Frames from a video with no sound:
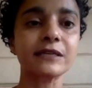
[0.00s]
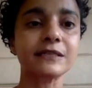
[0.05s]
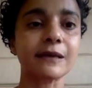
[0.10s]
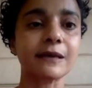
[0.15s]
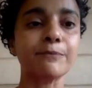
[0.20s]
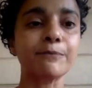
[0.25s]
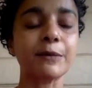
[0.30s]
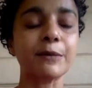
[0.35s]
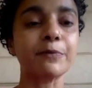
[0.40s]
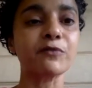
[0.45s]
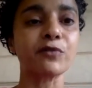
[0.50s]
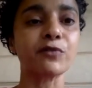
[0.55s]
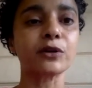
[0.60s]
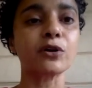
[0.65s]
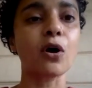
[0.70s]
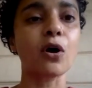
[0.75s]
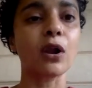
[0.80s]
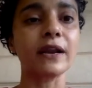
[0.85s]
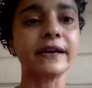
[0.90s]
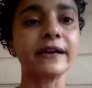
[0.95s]
Some people would
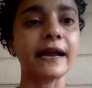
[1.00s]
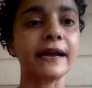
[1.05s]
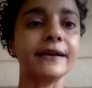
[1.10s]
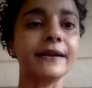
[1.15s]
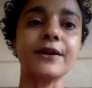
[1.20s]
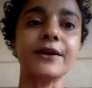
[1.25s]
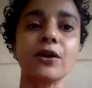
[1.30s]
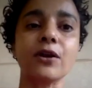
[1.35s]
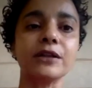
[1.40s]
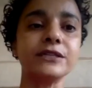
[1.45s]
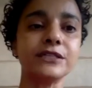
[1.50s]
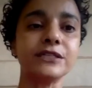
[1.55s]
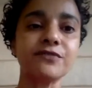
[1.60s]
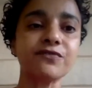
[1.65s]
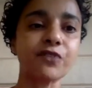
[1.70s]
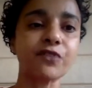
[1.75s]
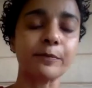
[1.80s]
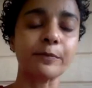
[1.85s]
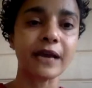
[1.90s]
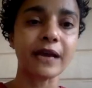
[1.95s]
call it ideology.
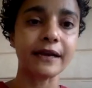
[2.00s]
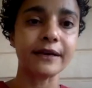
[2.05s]
For me,